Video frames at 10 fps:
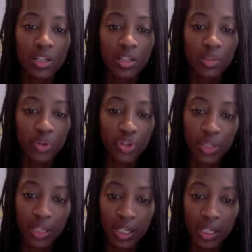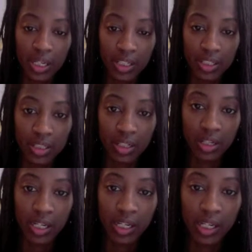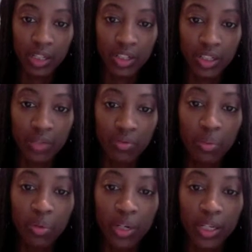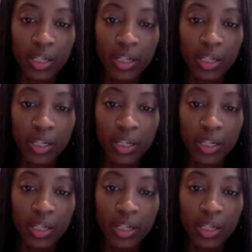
sports-related concussions are not actually reported.